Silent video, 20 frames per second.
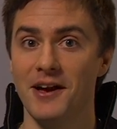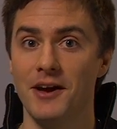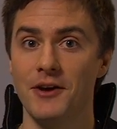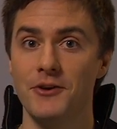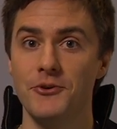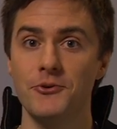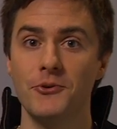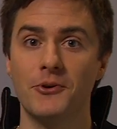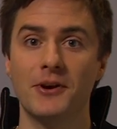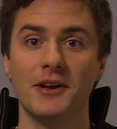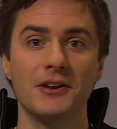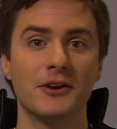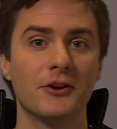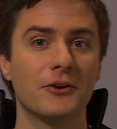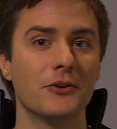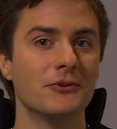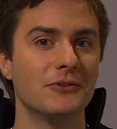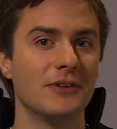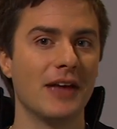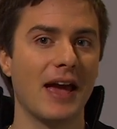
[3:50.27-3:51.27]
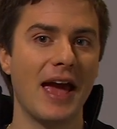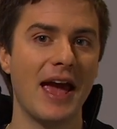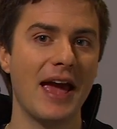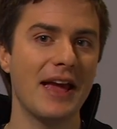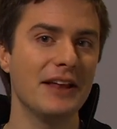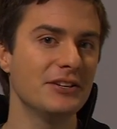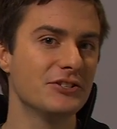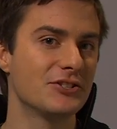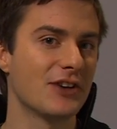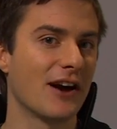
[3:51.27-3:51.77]
You can include
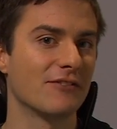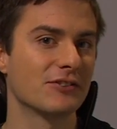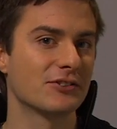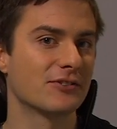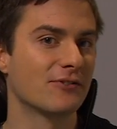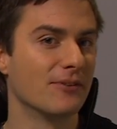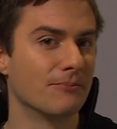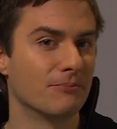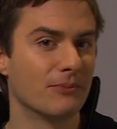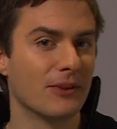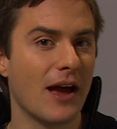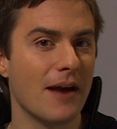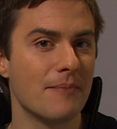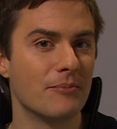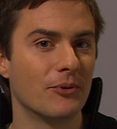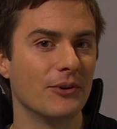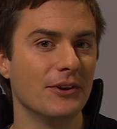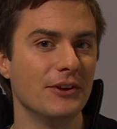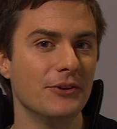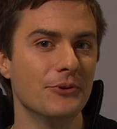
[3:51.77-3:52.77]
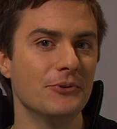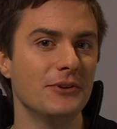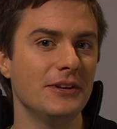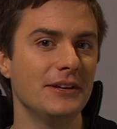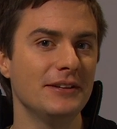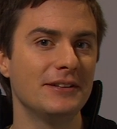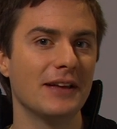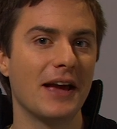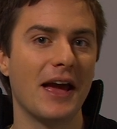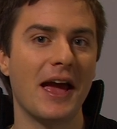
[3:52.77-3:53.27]
any JavaScript library you
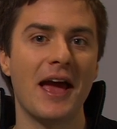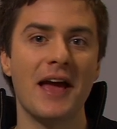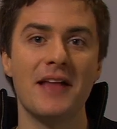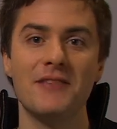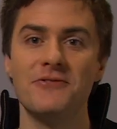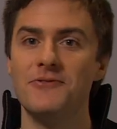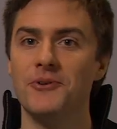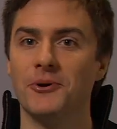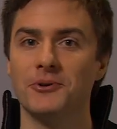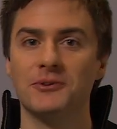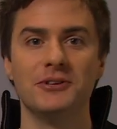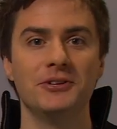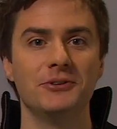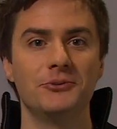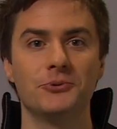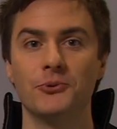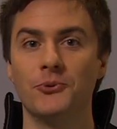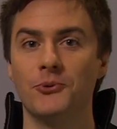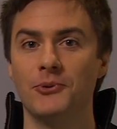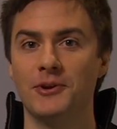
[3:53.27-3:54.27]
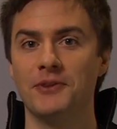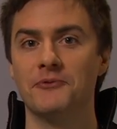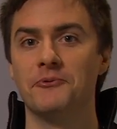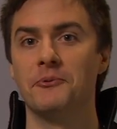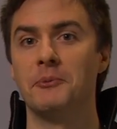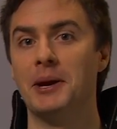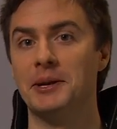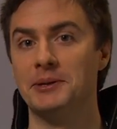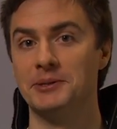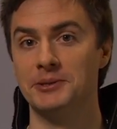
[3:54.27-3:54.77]
need and don't need to
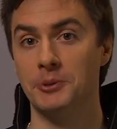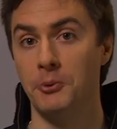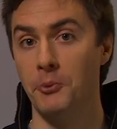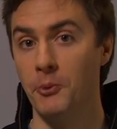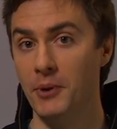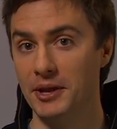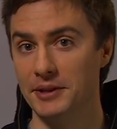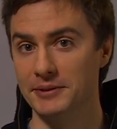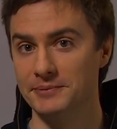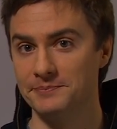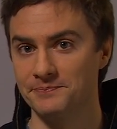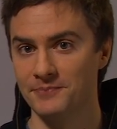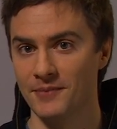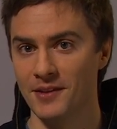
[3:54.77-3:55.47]
reinvent the wheel.